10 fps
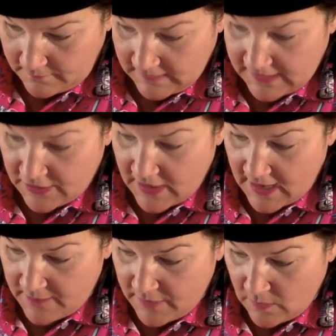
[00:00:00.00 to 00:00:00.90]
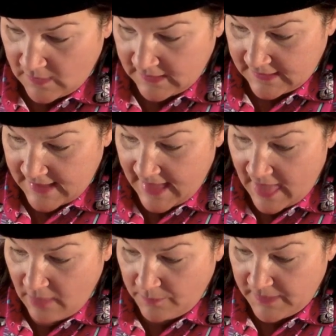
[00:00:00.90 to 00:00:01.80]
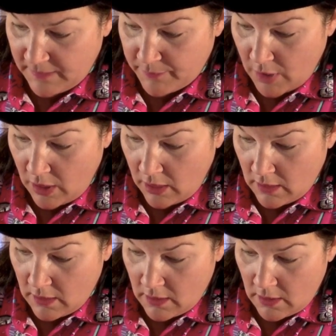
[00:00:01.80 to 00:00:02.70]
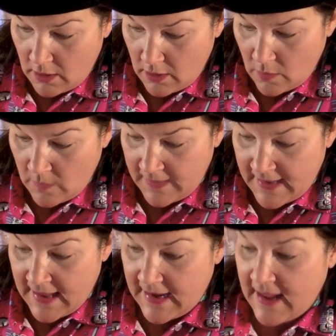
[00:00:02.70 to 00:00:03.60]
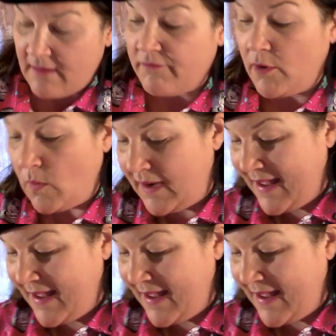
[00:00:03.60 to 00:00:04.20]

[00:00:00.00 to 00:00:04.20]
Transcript: And you got to be willing to help people when not everyone